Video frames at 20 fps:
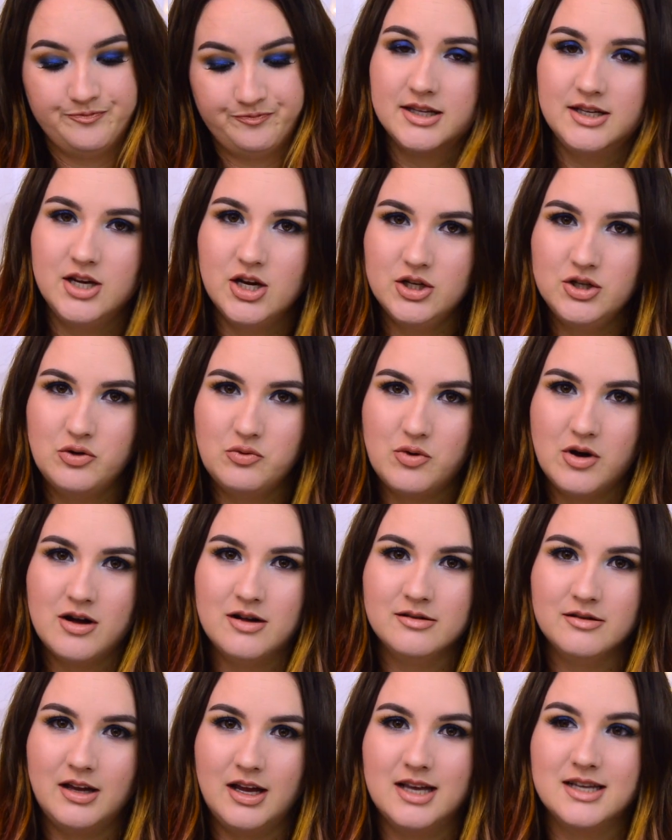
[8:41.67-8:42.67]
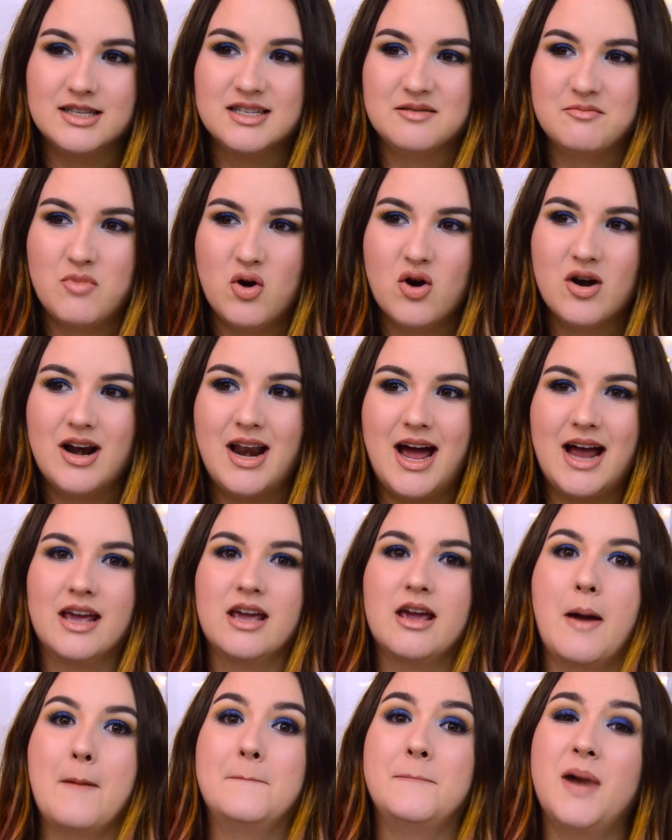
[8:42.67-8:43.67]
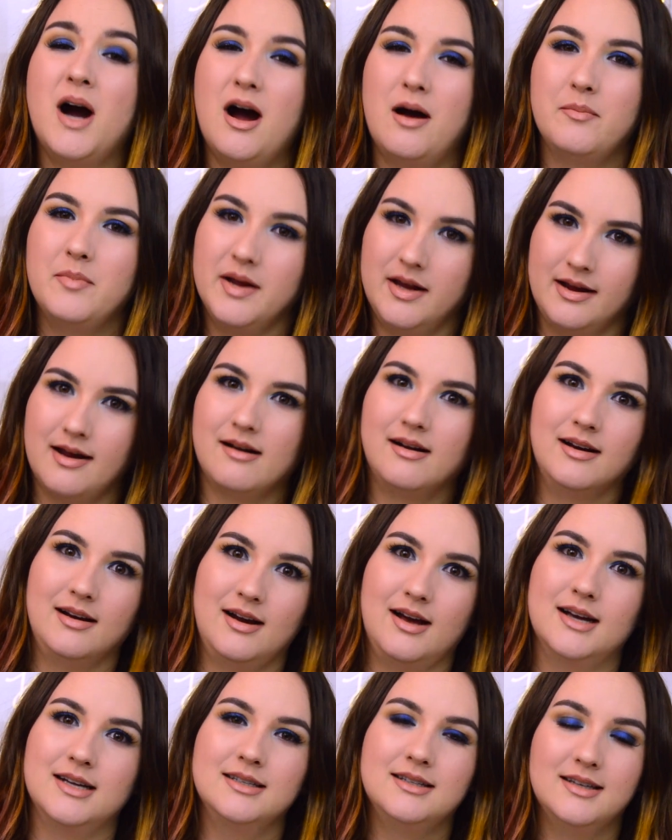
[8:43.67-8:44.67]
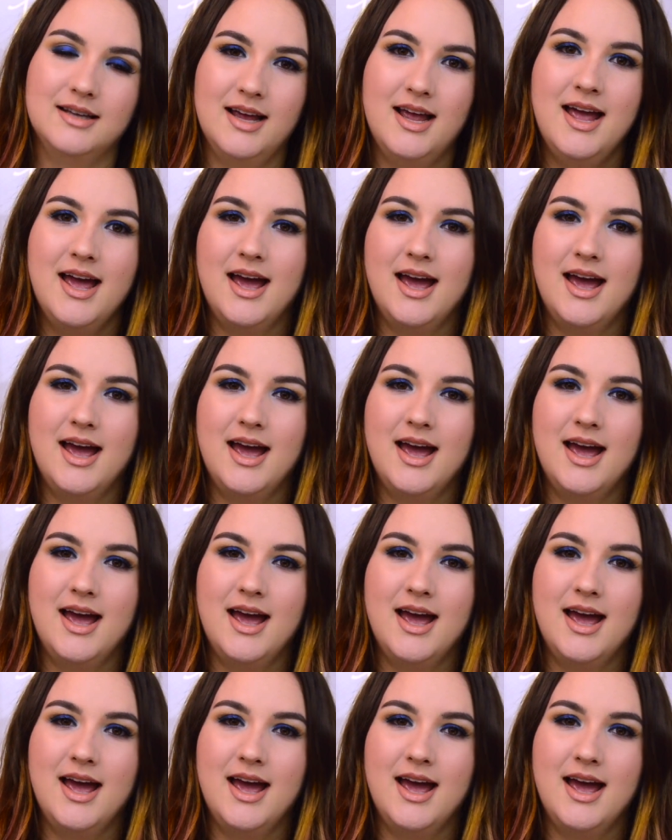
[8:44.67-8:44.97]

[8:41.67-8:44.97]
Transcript: The other one, it's more like a popping highlight,